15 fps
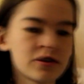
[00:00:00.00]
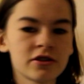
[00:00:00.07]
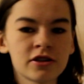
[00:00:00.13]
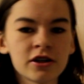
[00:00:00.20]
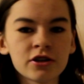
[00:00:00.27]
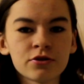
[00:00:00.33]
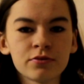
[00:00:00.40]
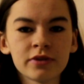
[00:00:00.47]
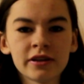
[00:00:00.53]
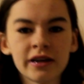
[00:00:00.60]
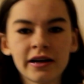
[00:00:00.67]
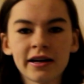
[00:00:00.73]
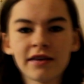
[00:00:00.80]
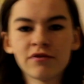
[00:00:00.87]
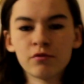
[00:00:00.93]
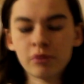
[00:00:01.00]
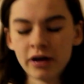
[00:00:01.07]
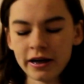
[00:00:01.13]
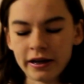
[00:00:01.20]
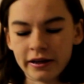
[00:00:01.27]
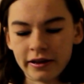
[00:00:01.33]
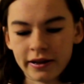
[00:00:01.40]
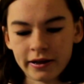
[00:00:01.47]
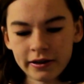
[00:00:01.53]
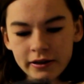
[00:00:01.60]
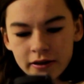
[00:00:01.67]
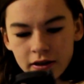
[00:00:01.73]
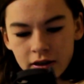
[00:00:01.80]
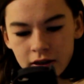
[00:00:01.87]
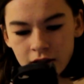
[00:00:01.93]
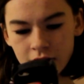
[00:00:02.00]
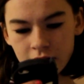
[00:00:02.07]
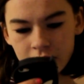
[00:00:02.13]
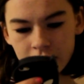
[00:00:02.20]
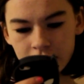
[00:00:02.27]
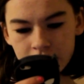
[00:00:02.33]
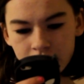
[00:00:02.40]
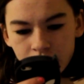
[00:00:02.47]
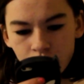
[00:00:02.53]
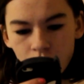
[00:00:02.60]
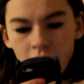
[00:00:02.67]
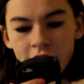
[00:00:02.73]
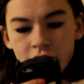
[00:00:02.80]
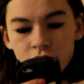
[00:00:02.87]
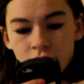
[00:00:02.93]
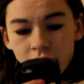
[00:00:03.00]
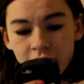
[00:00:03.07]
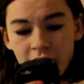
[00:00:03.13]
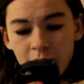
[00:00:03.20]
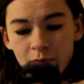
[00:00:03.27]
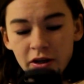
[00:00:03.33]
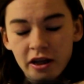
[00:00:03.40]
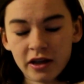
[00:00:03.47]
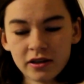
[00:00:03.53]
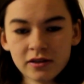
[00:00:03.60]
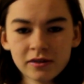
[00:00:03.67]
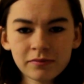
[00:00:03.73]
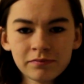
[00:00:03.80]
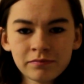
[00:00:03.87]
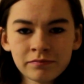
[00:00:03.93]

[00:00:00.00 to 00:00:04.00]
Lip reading: Touch wood that I never break anything. Why are you so fabulous?